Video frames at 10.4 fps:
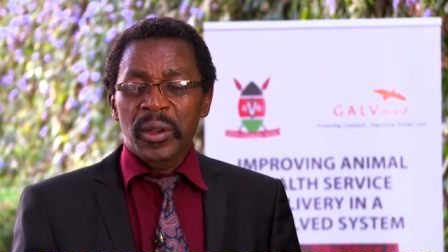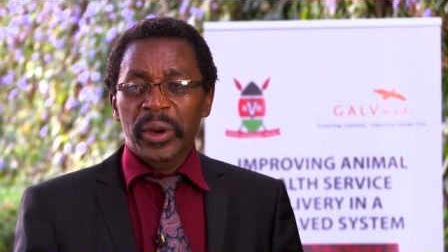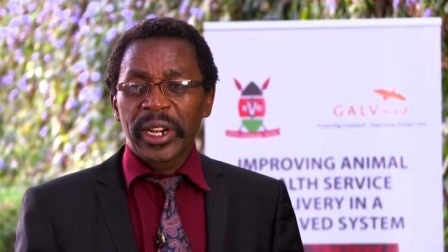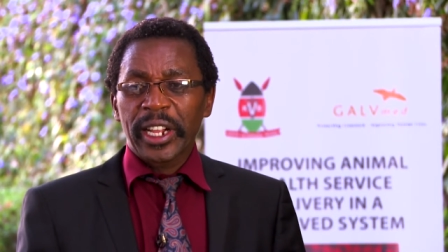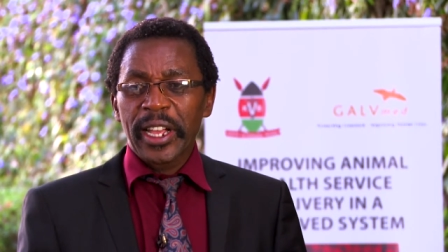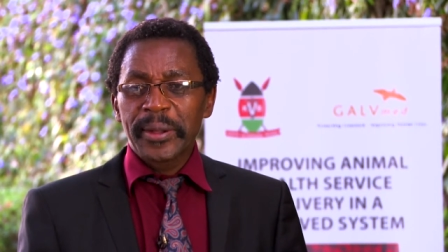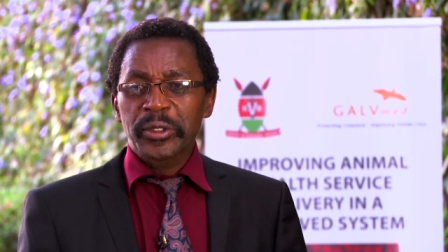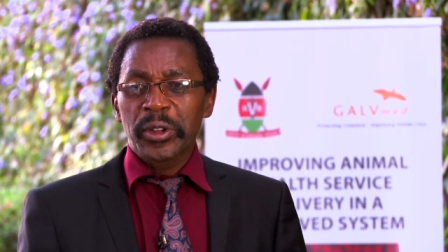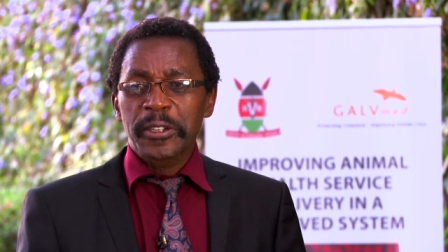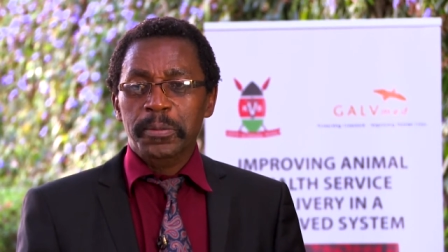when it comes
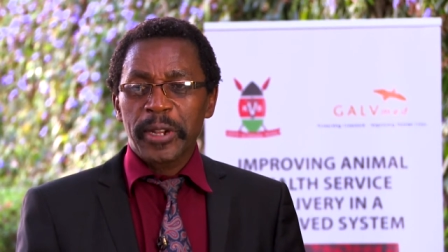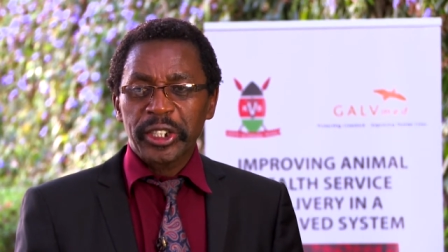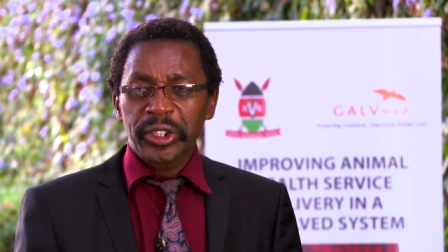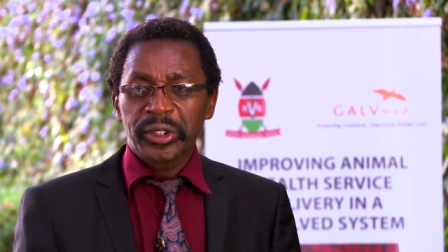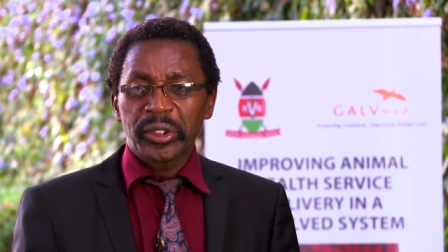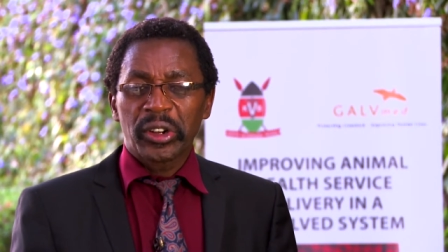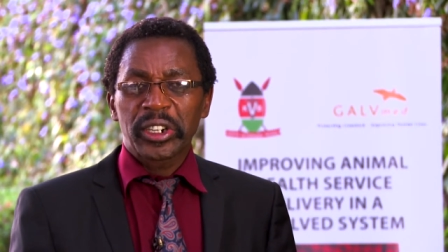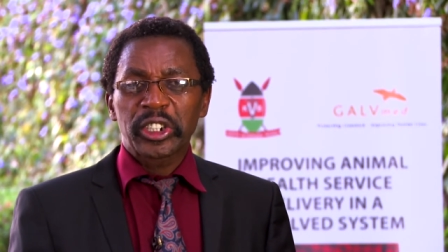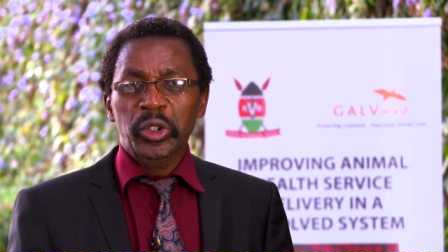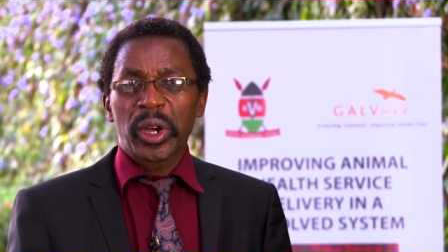to inspection or
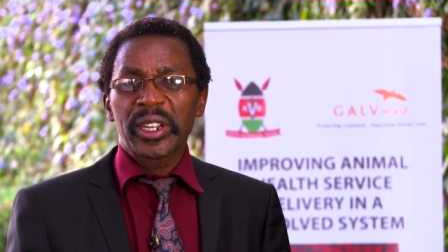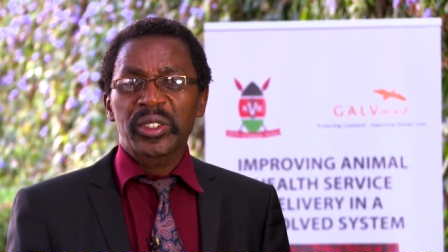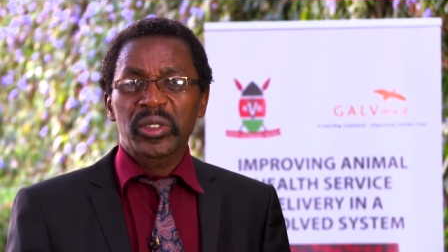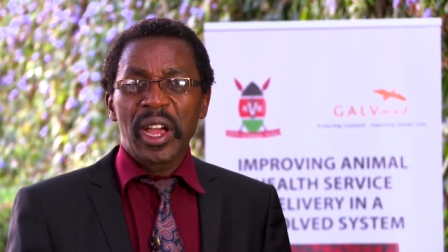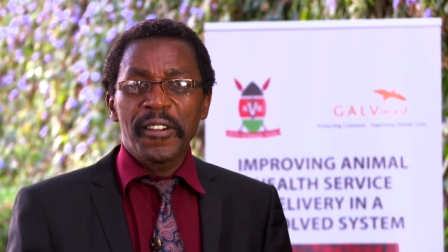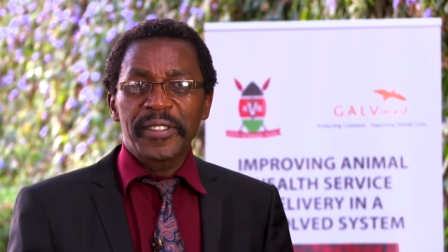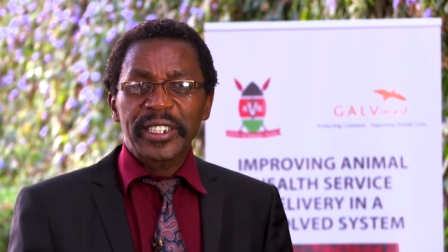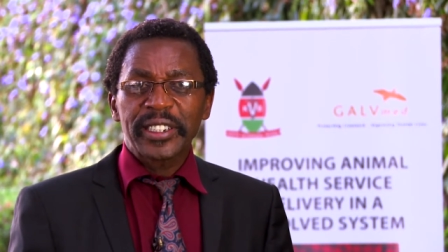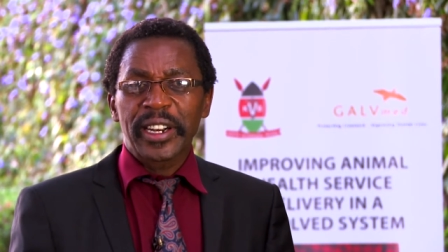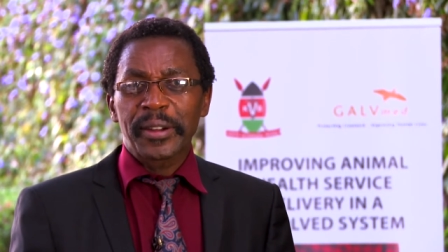assurance on how
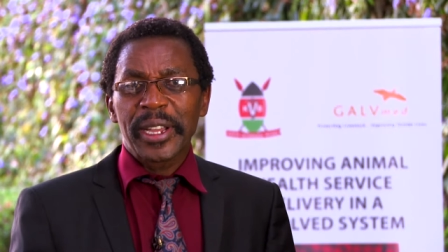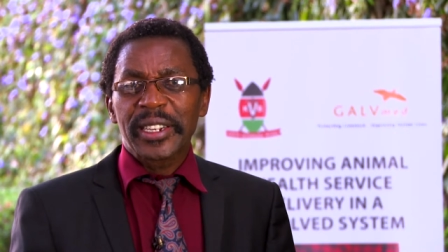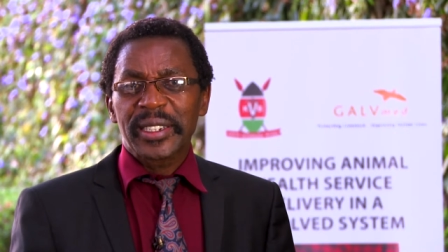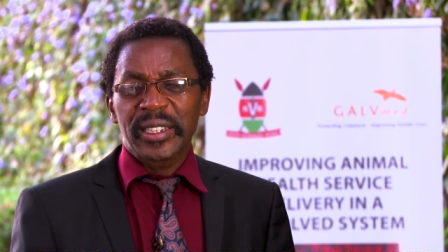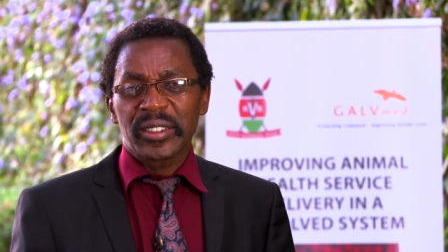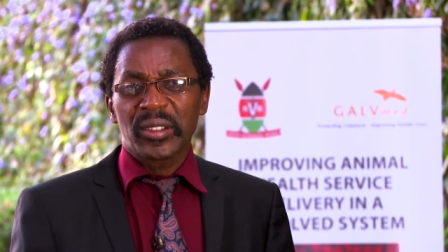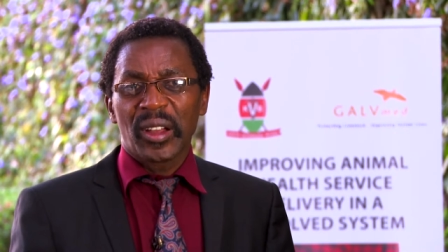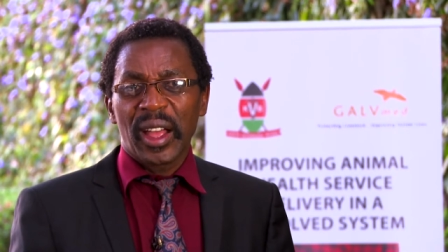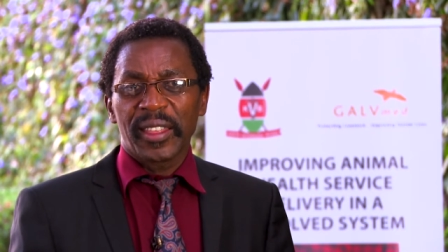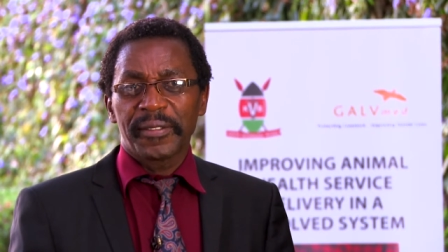veterinary medicines
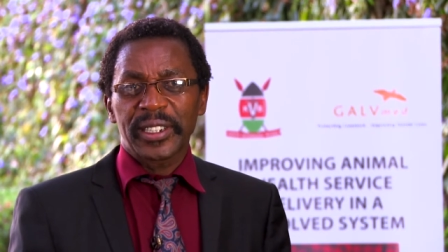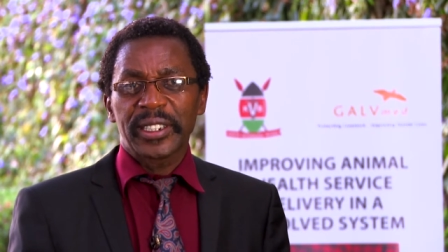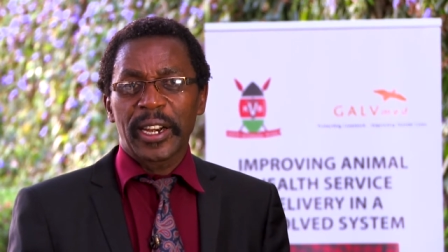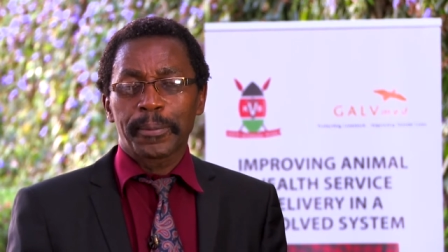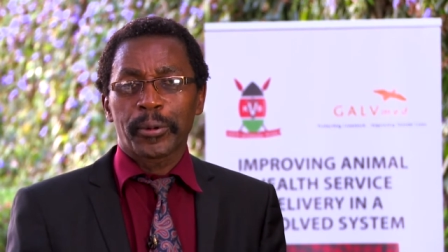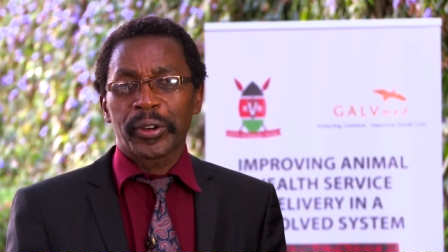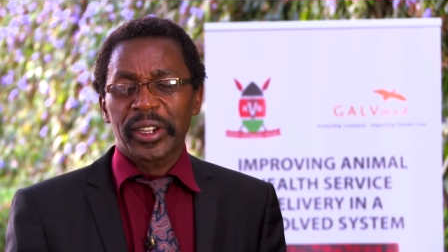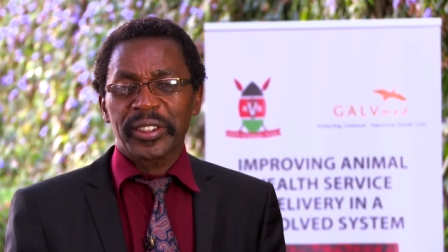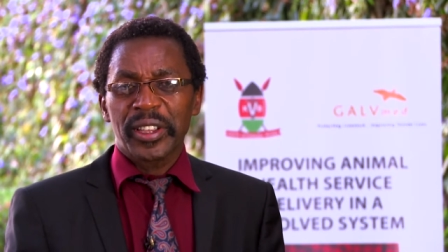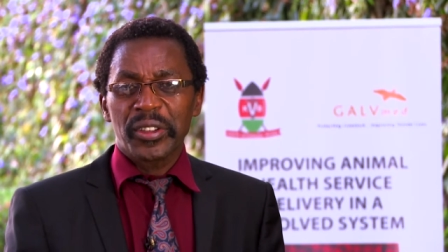or other veterinary
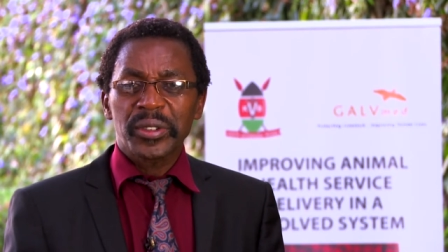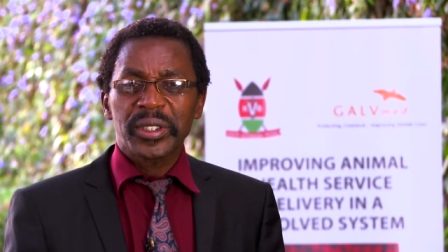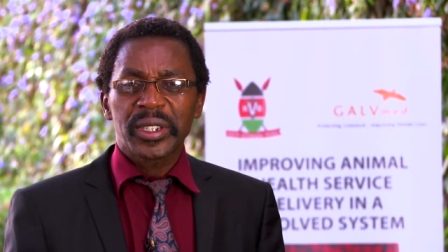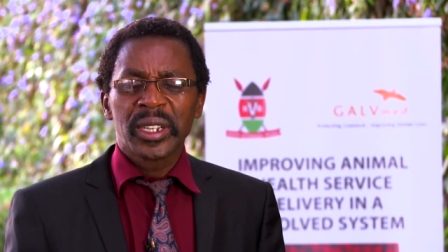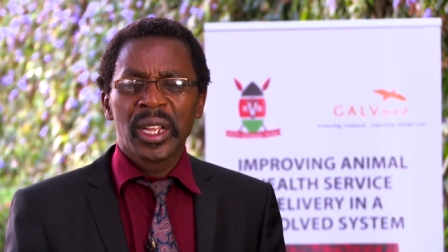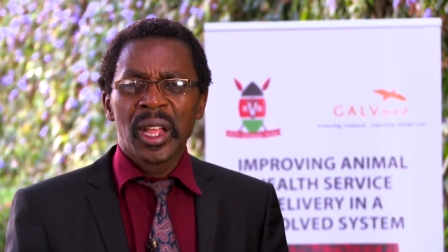products are used.